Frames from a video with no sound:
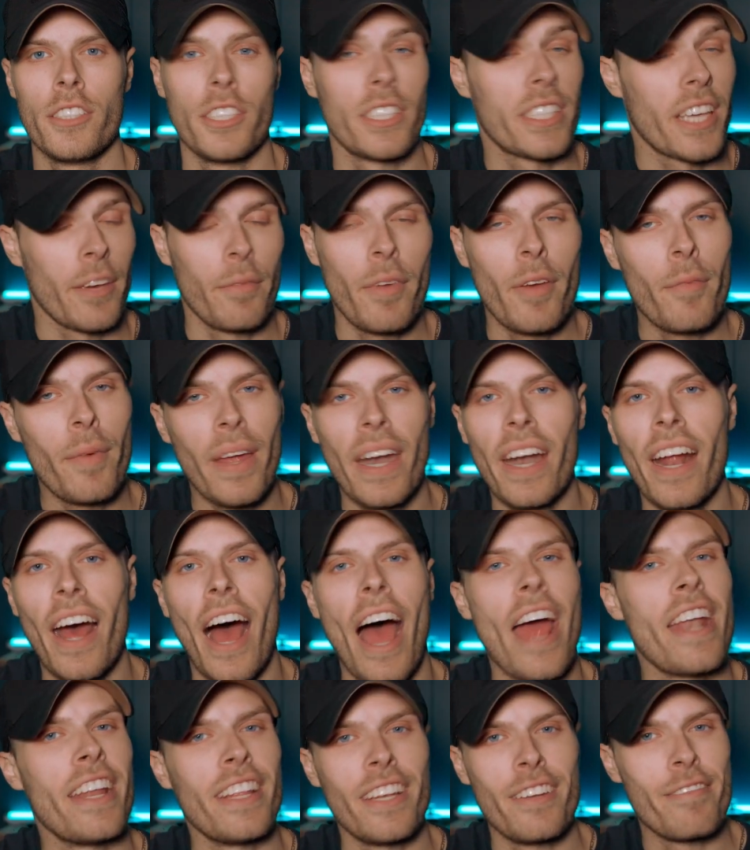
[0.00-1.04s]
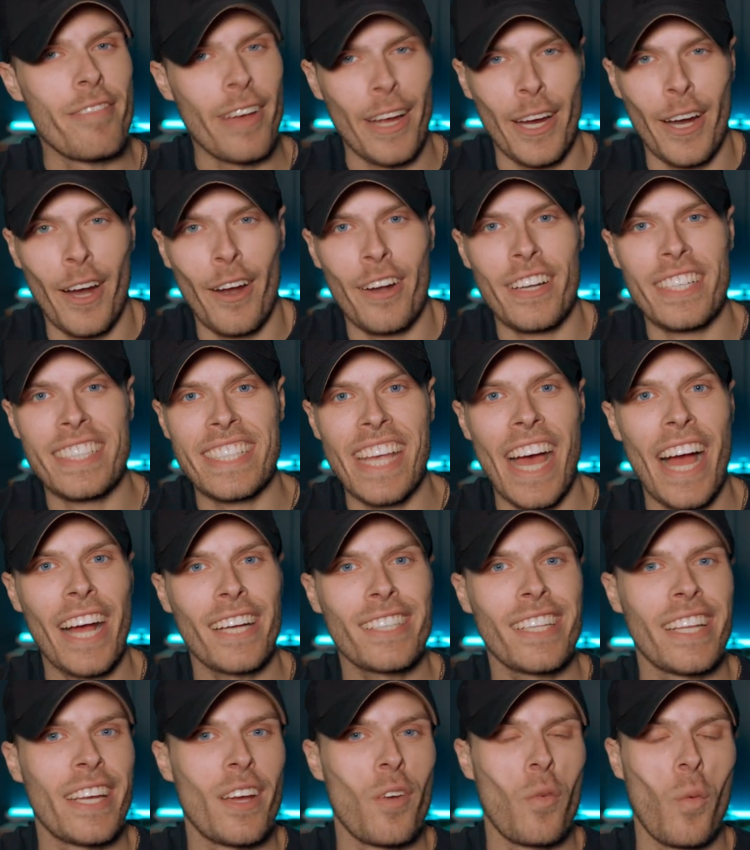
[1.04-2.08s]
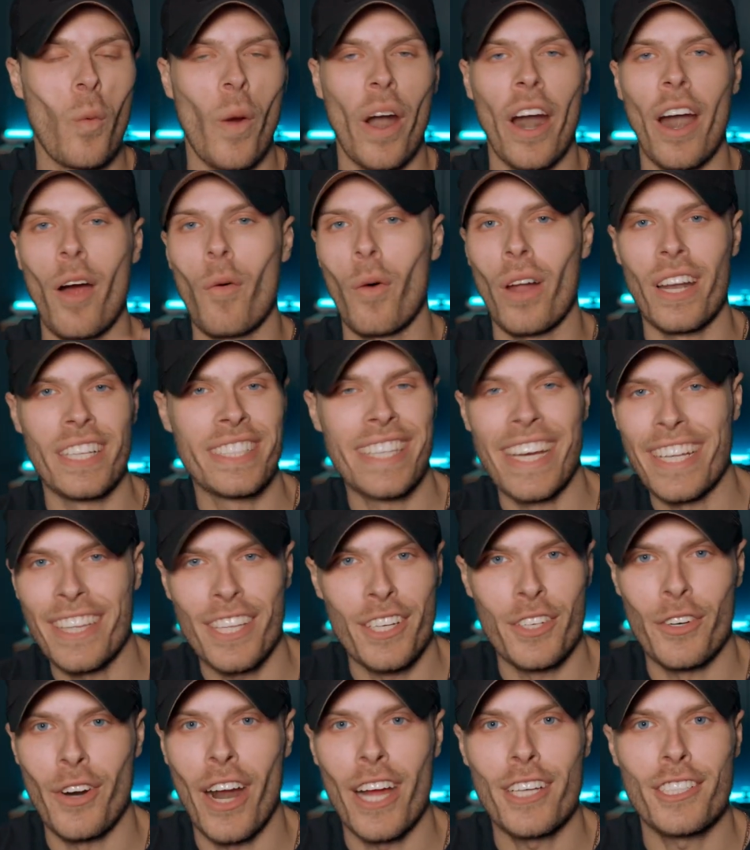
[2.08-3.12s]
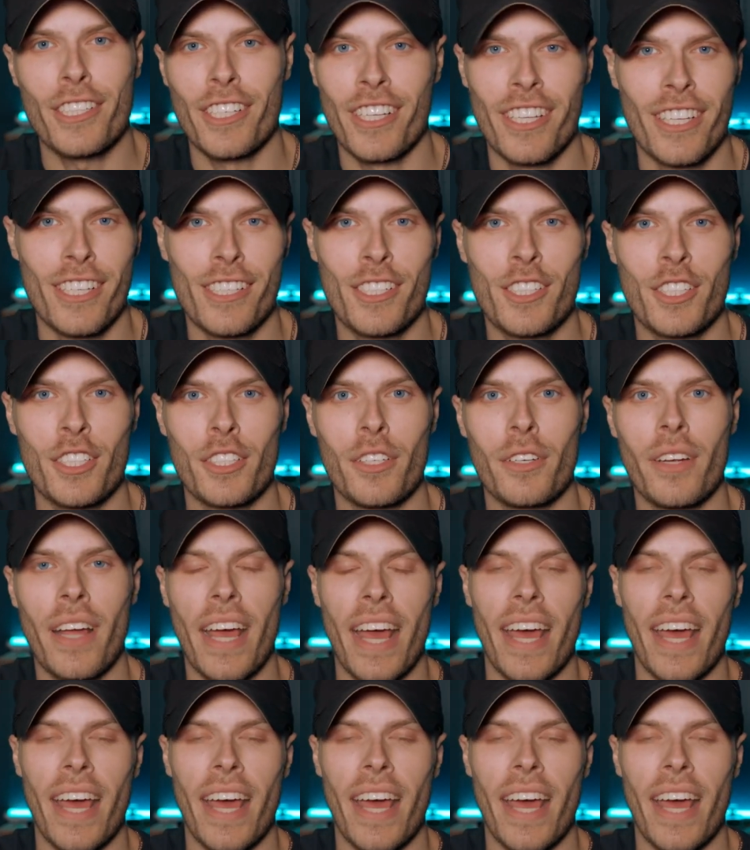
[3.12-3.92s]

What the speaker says: just give me a minute. I need to figure out exactly where I want to take the direction of the shoot.